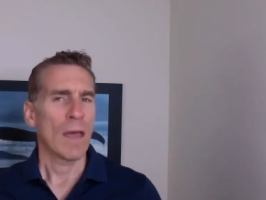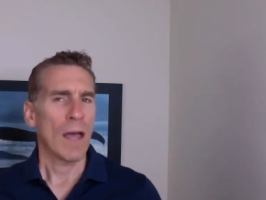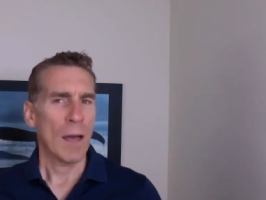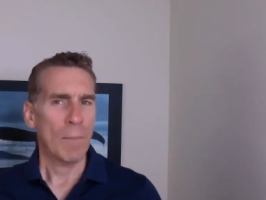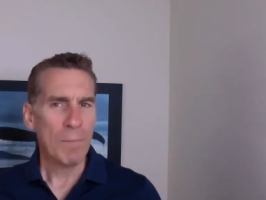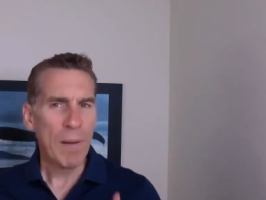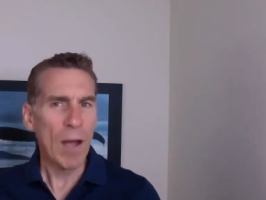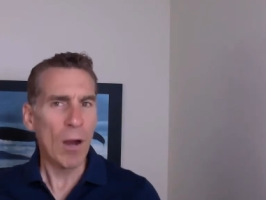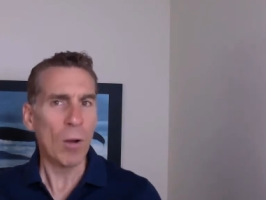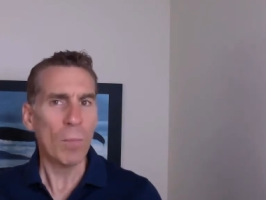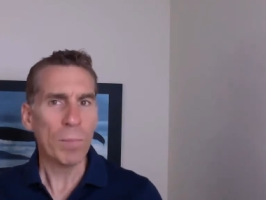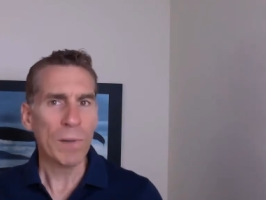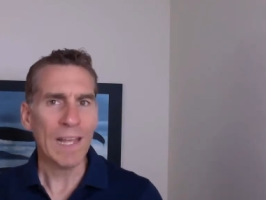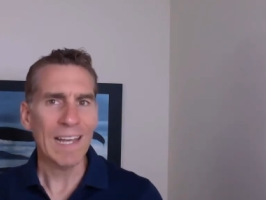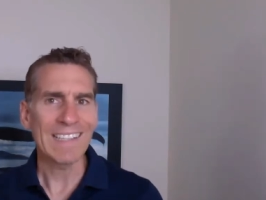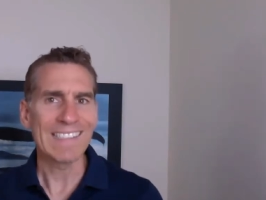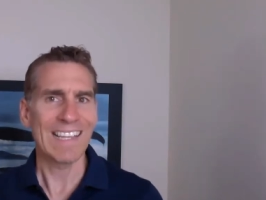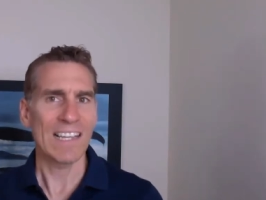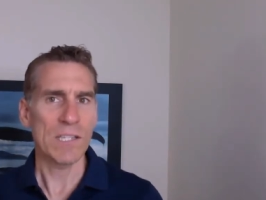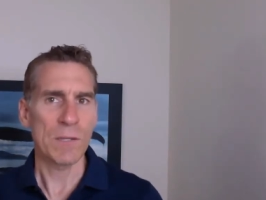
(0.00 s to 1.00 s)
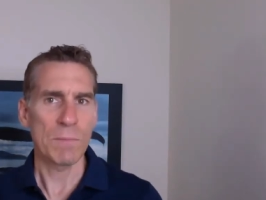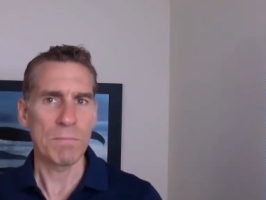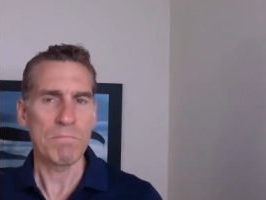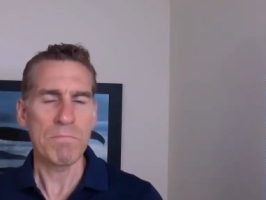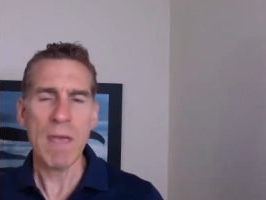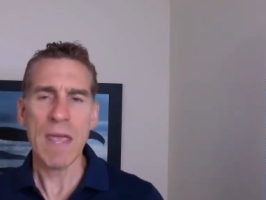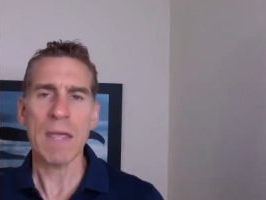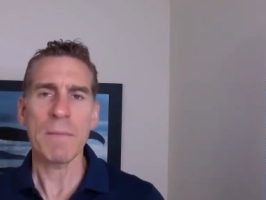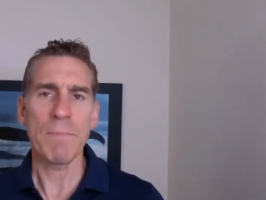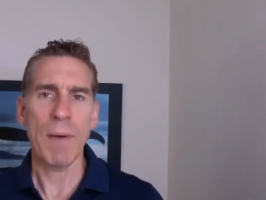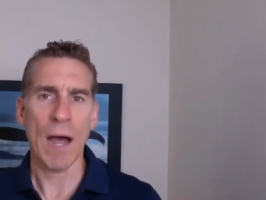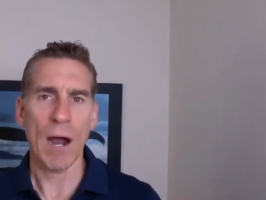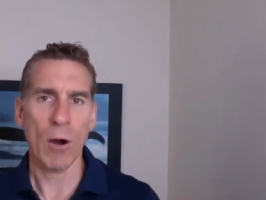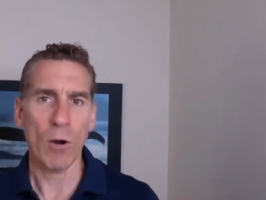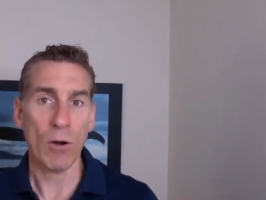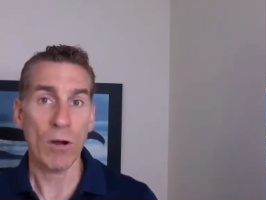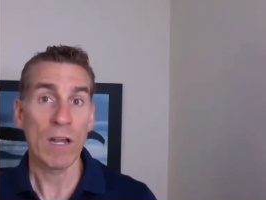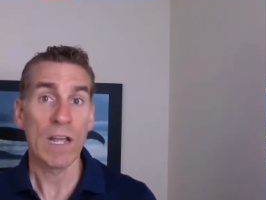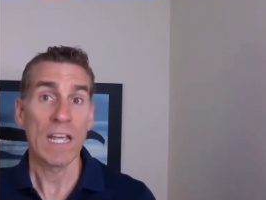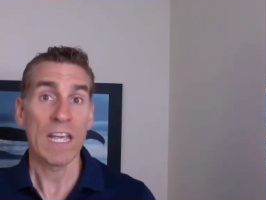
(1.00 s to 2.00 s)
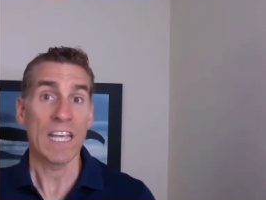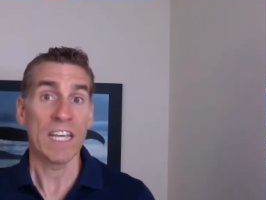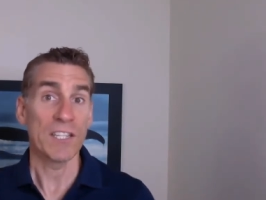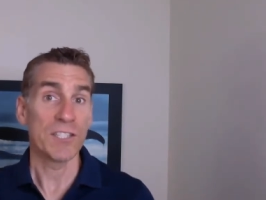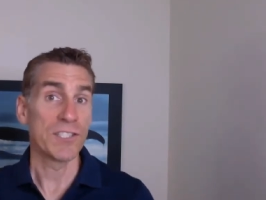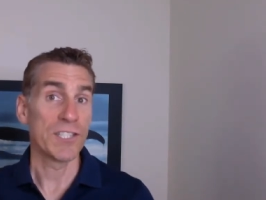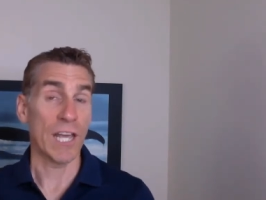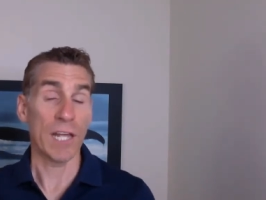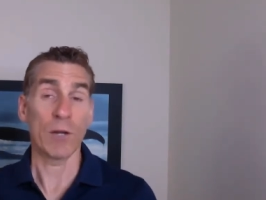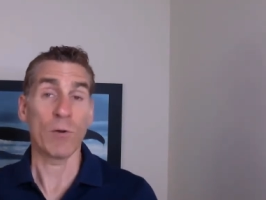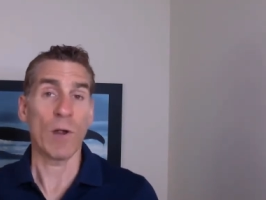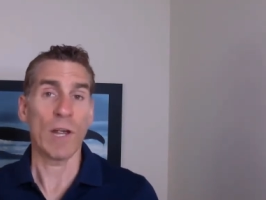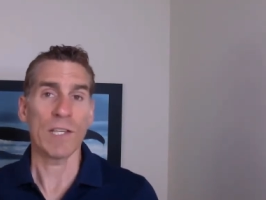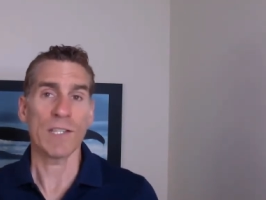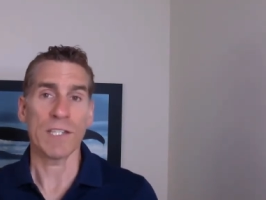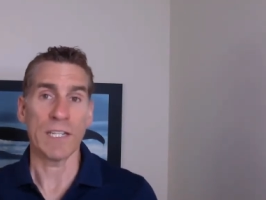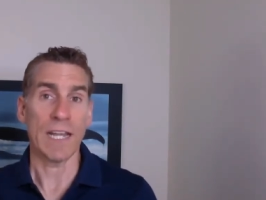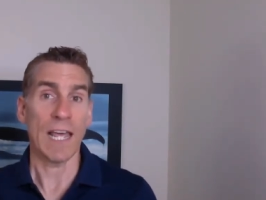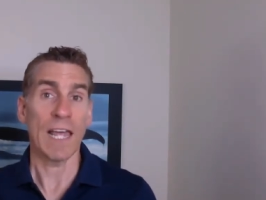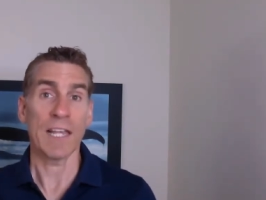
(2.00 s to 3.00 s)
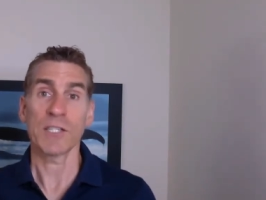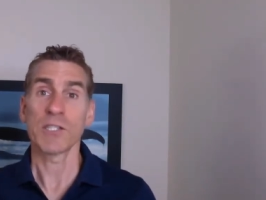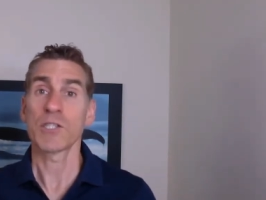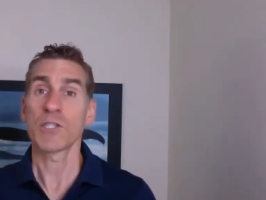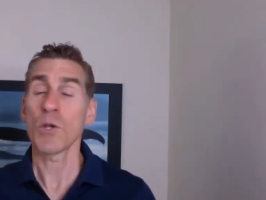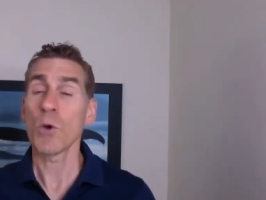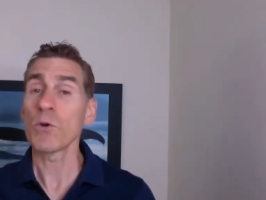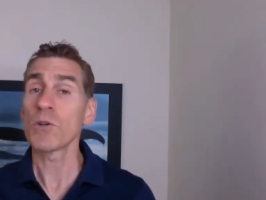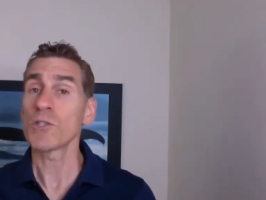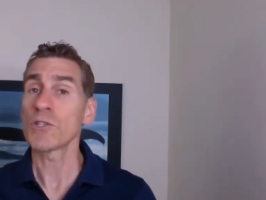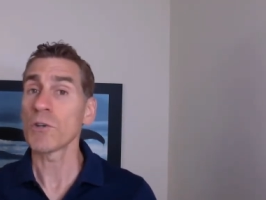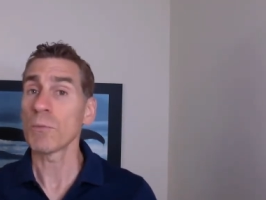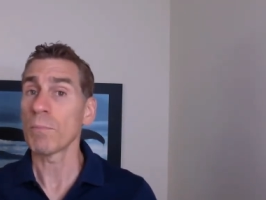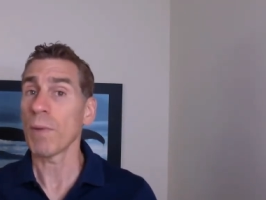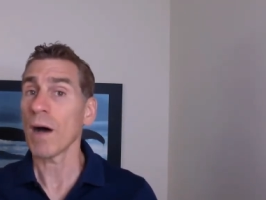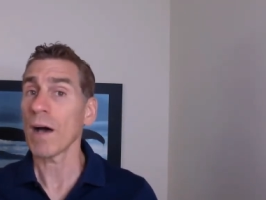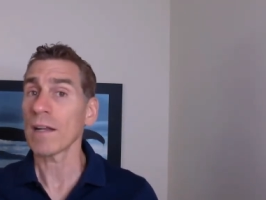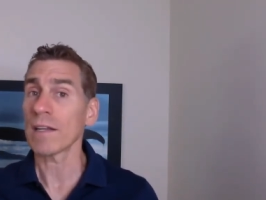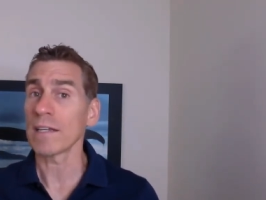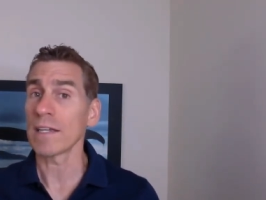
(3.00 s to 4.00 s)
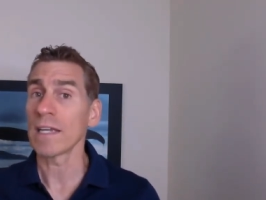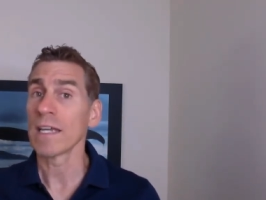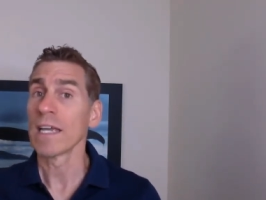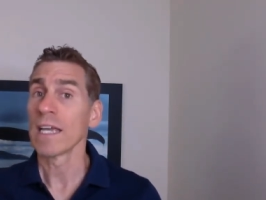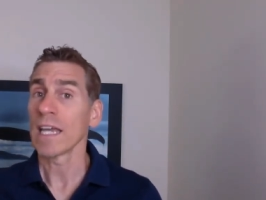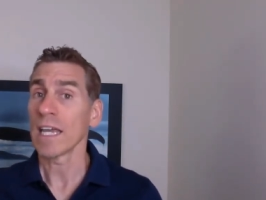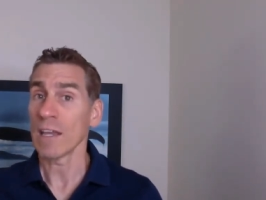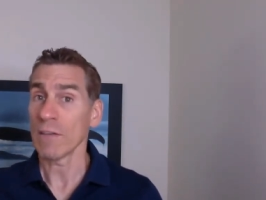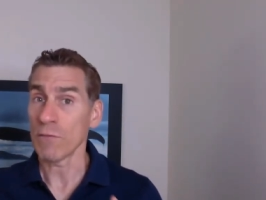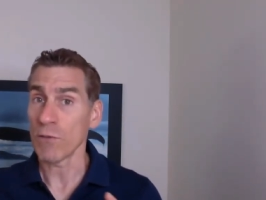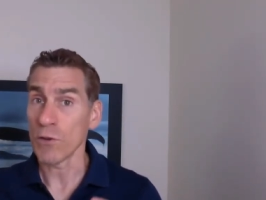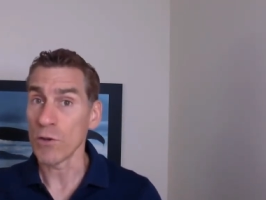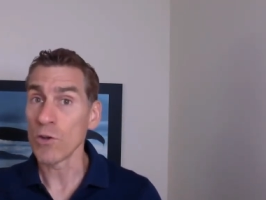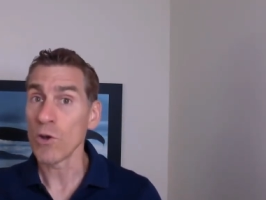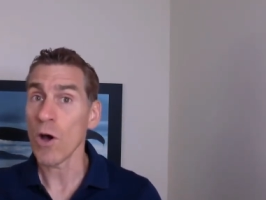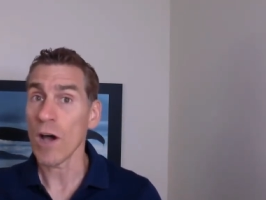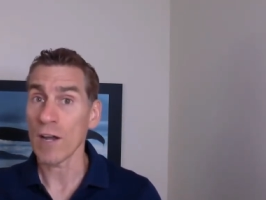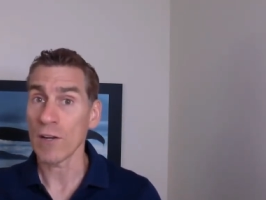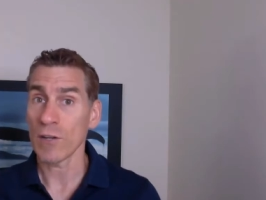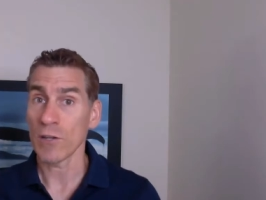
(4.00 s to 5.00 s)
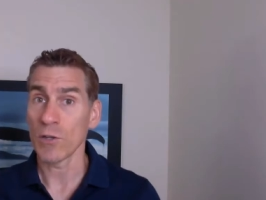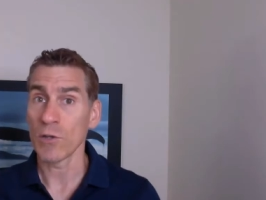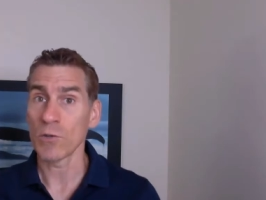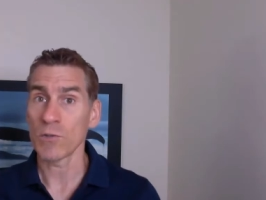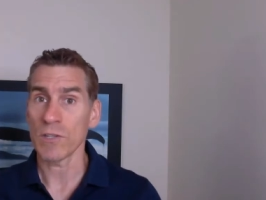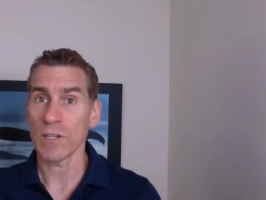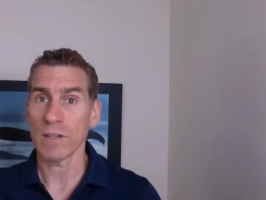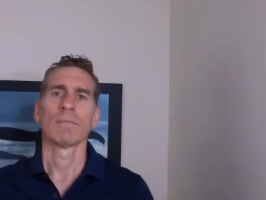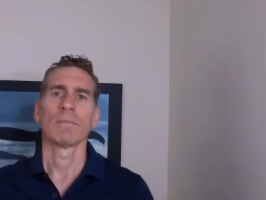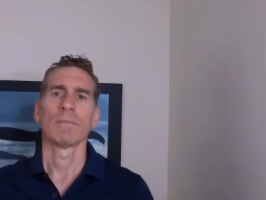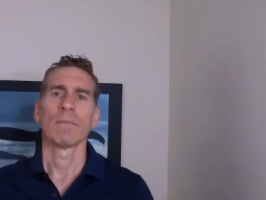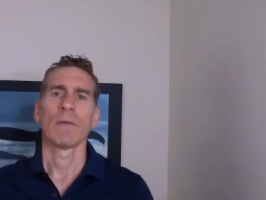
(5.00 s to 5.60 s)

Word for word: A power plant doesn't make power, it generates it, and so does your body if you know how to use it.